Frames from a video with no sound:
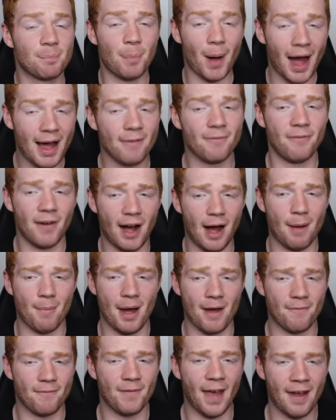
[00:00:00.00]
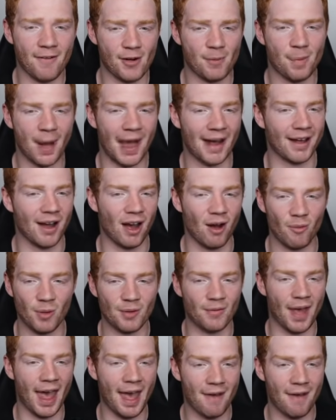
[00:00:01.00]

by far my favorite pack art we've